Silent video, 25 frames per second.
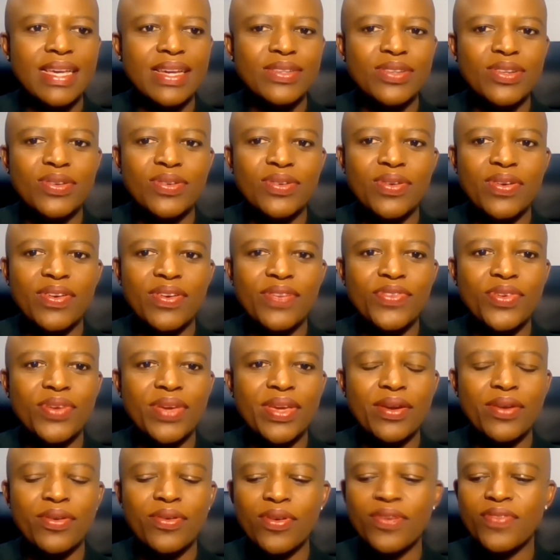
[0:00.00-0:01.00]
I don't know if you
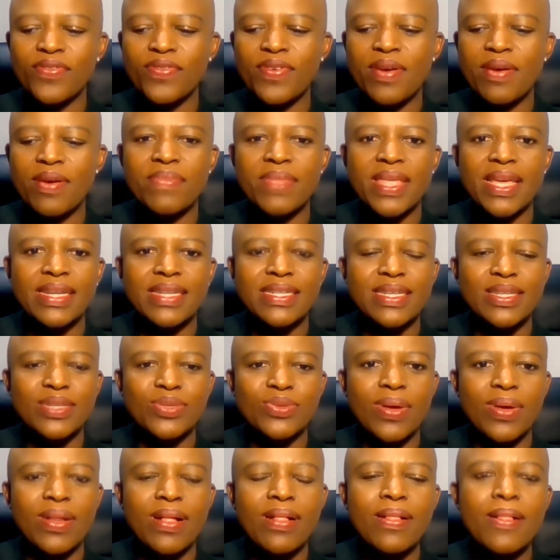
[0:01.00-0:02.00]
can confirm that
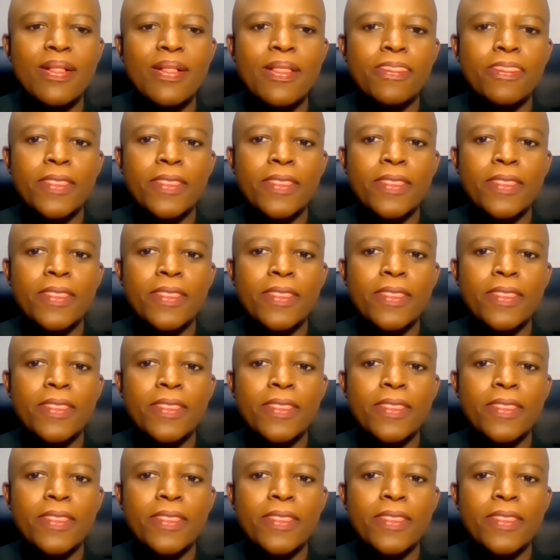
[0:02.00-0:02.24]
as well.